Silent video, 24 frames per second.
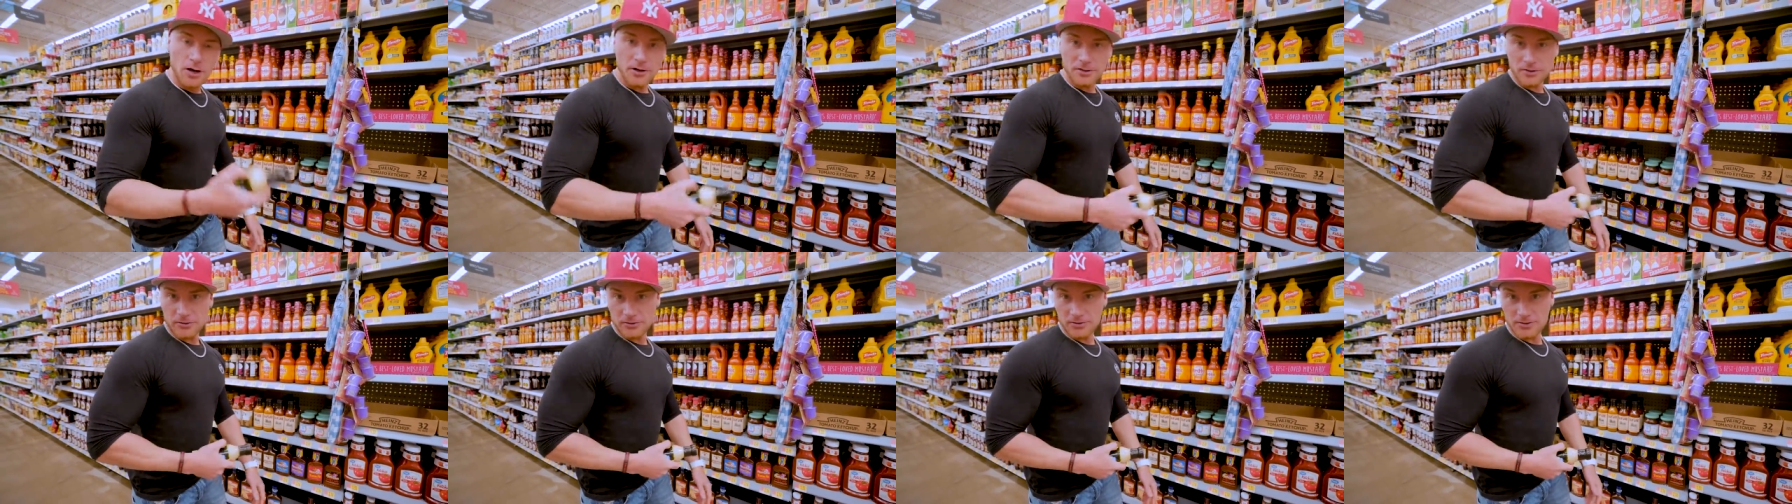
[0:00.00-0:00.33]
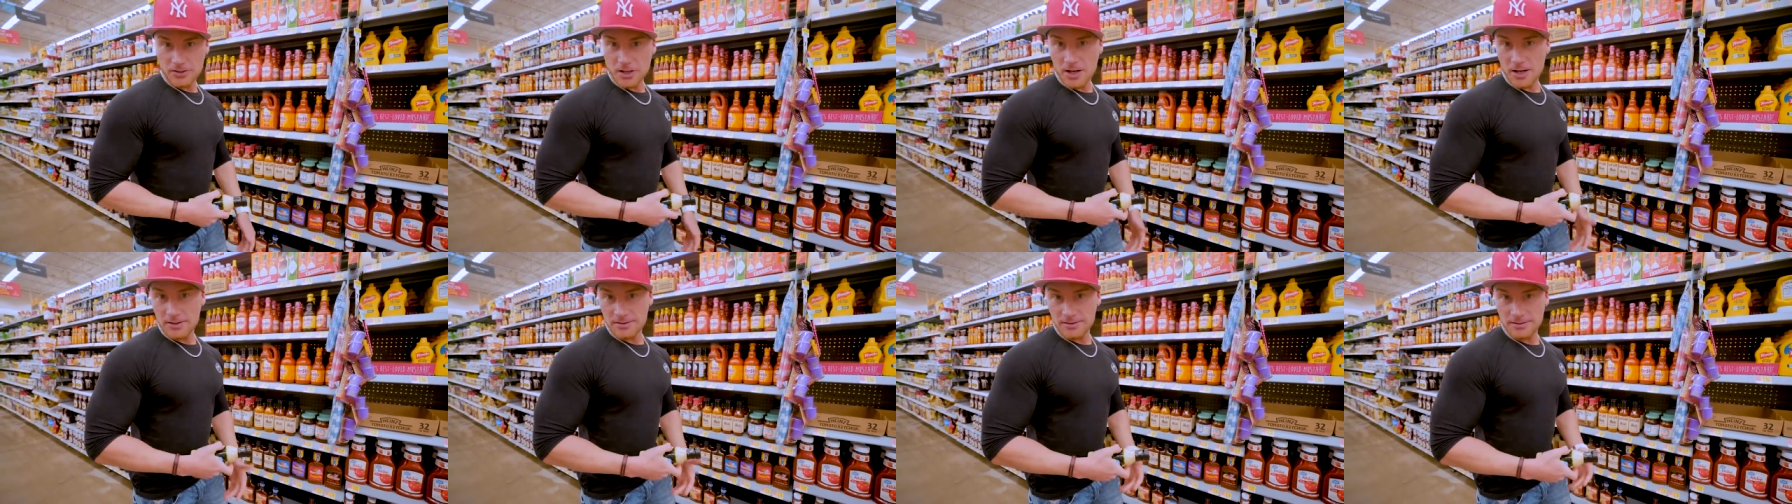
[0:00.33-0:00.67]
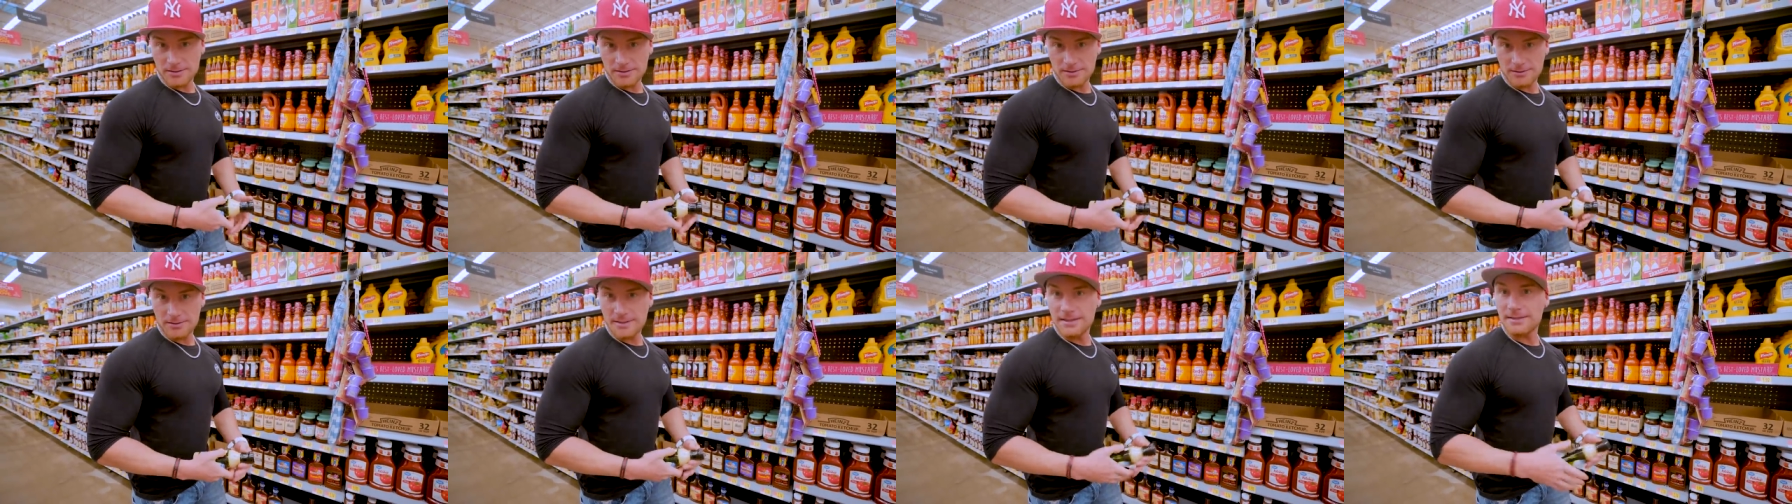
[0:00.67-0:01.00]
on your
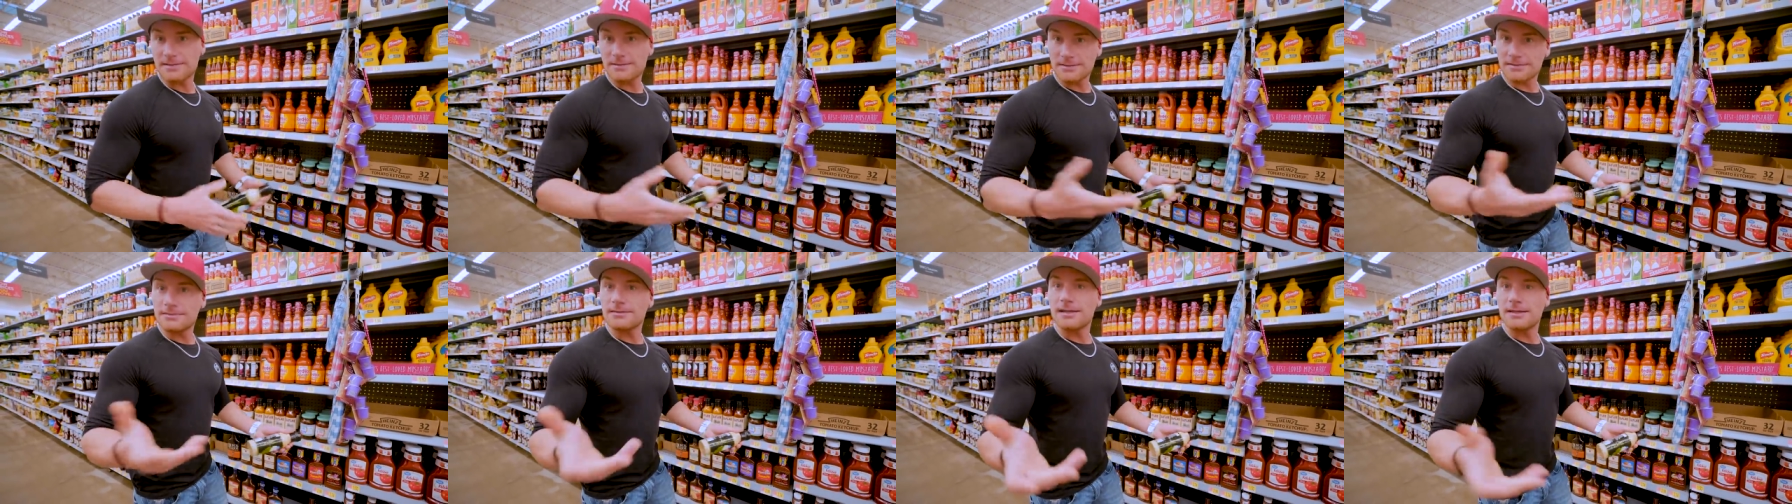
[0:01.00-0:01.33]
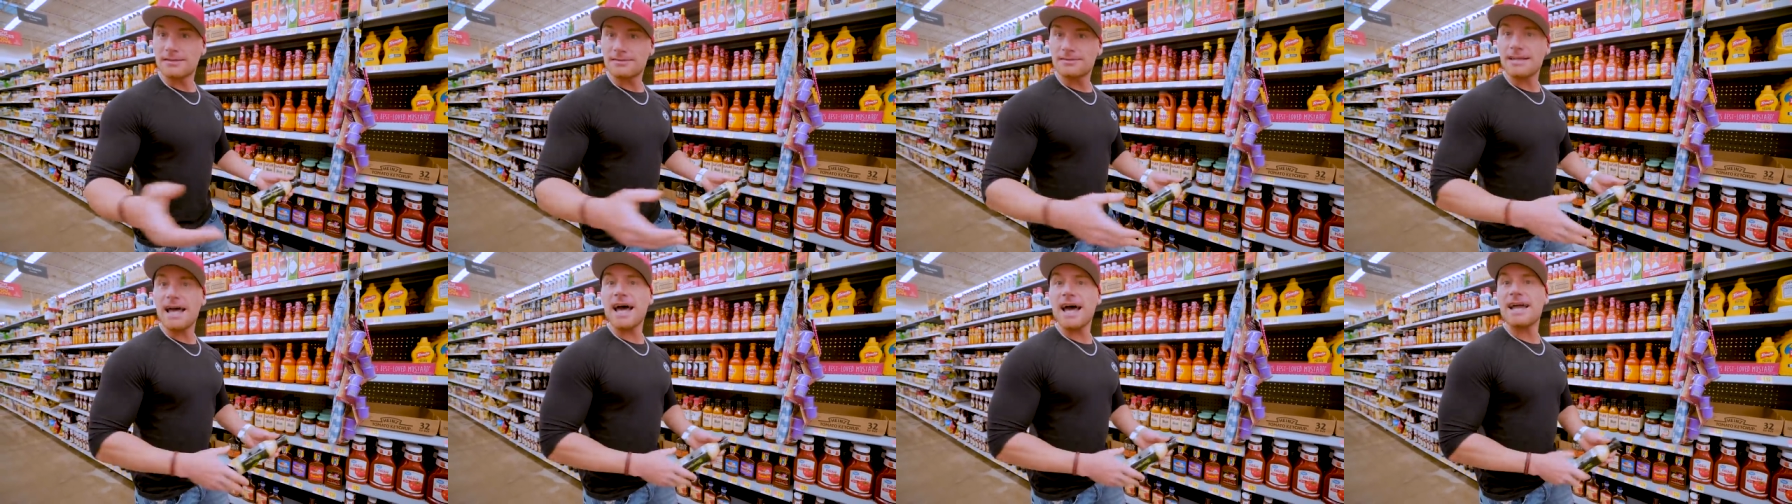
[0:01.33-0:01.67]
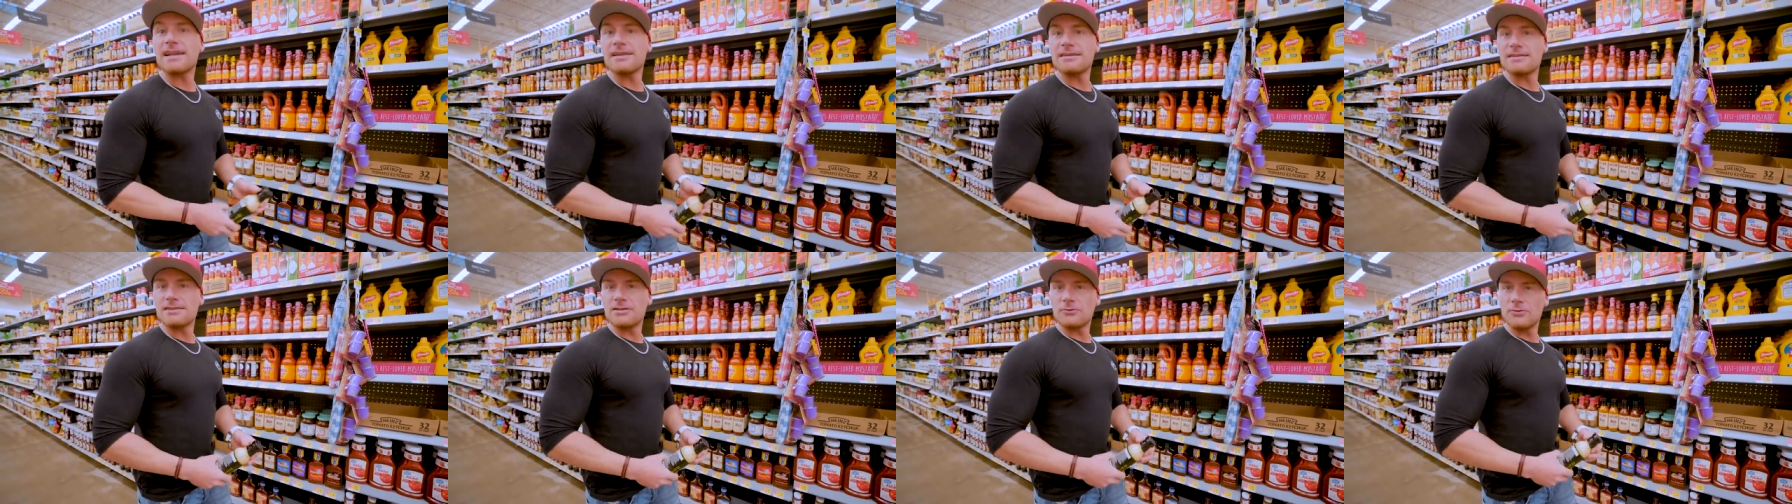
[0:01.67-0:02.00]
sauces. It's, it's that
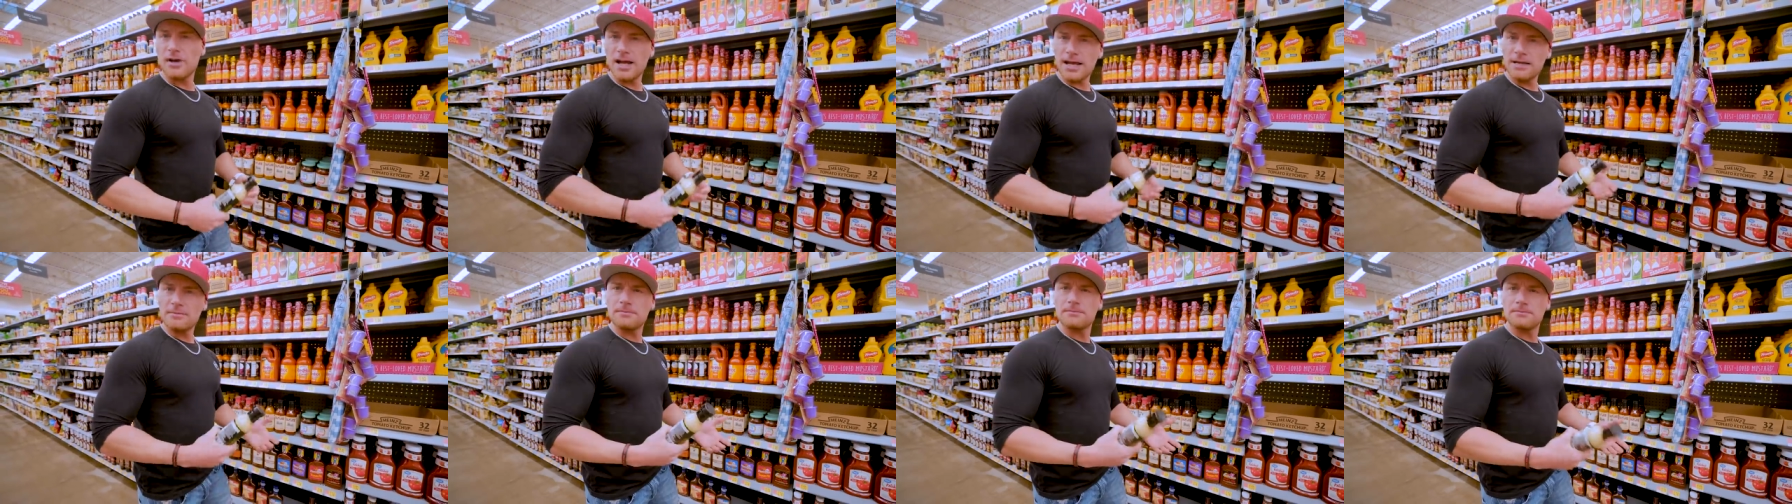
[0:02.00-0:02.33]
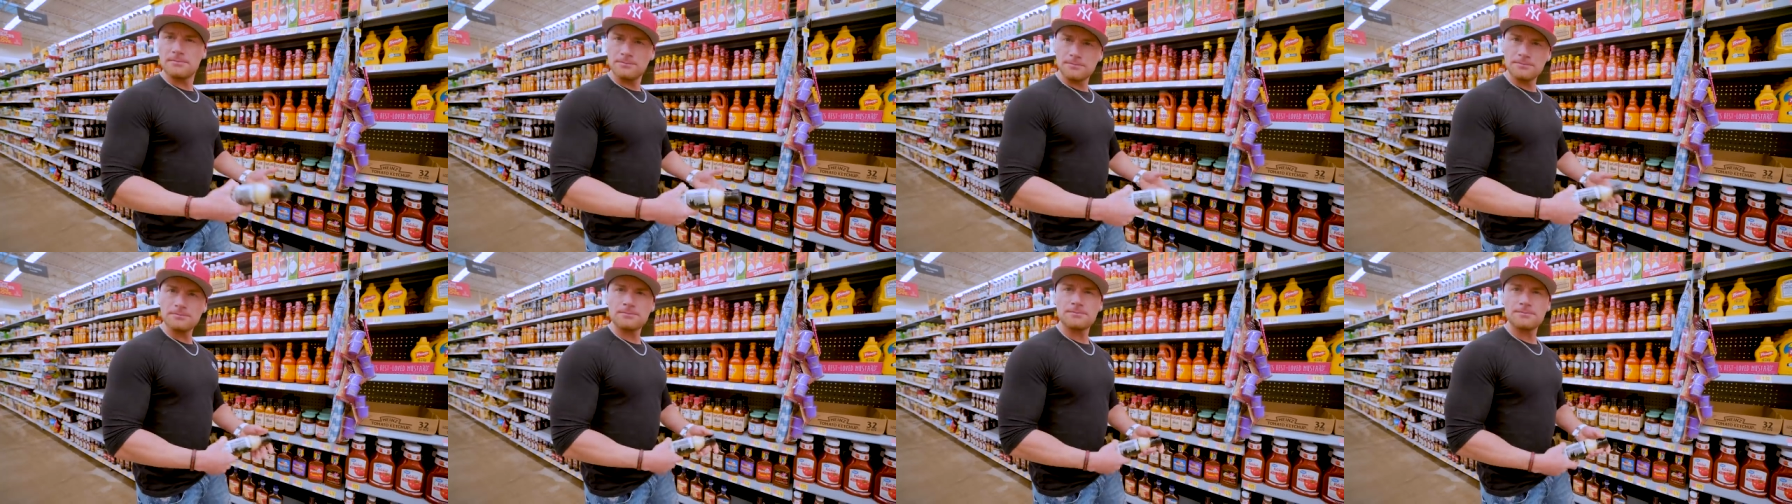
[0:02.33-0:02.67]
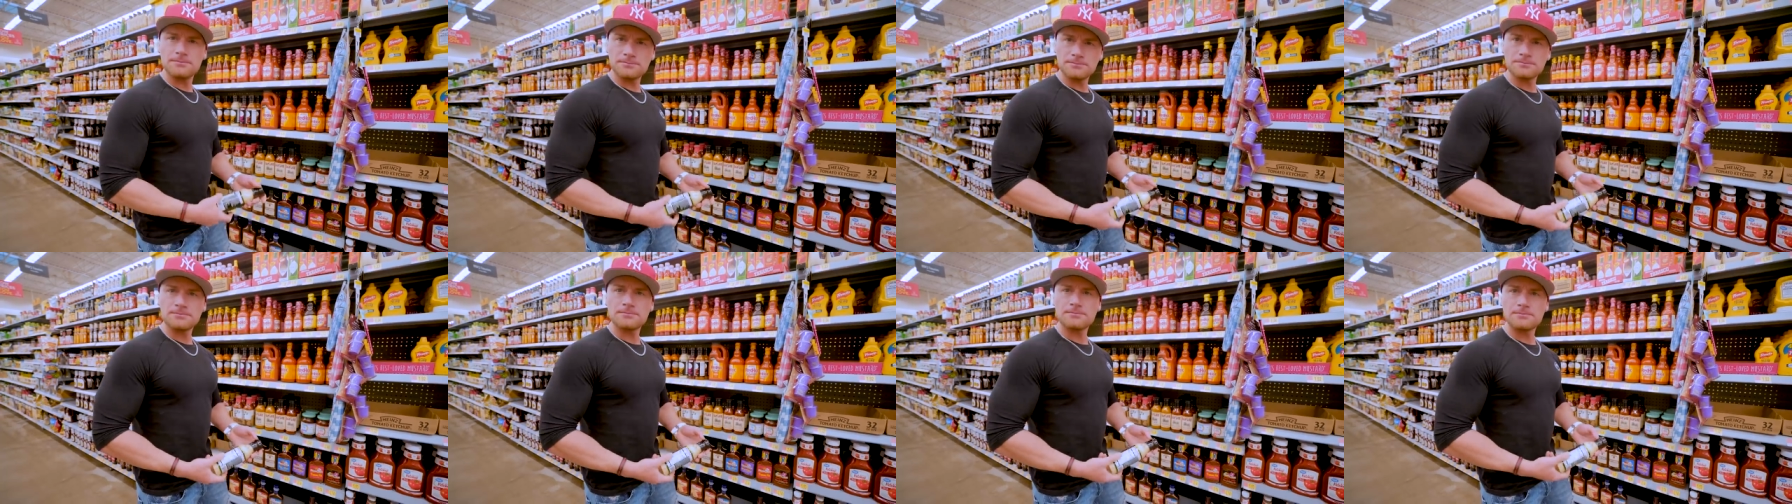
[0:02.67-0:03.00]
easy, right?
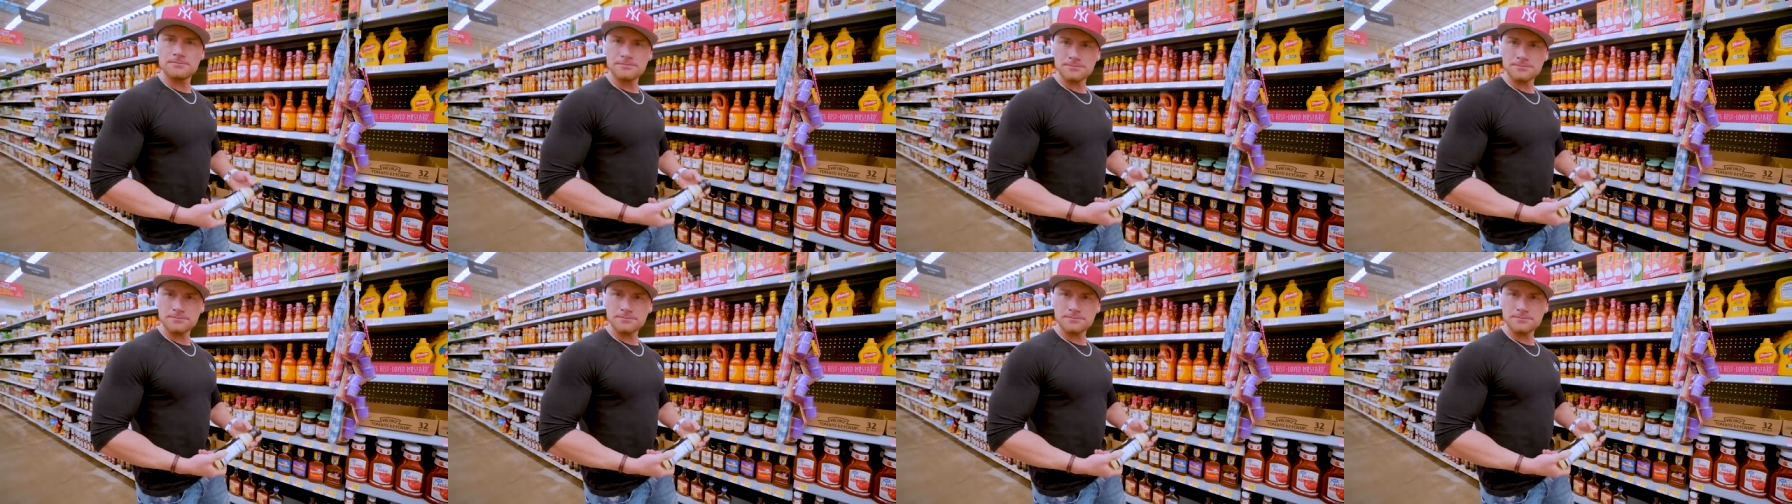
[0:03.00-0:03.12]
Mm -hmm,